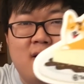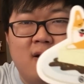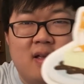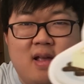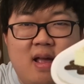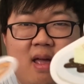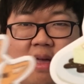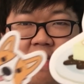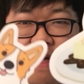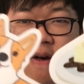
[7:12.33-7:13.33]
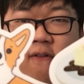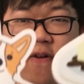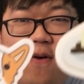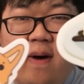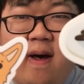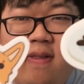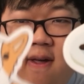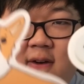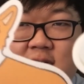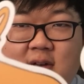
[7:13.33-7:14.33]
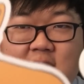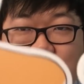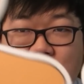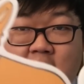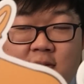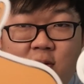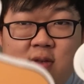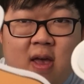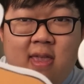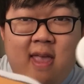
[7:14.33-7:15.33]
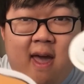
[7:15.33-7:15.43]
Look, it's Tofu on Tofu, and also just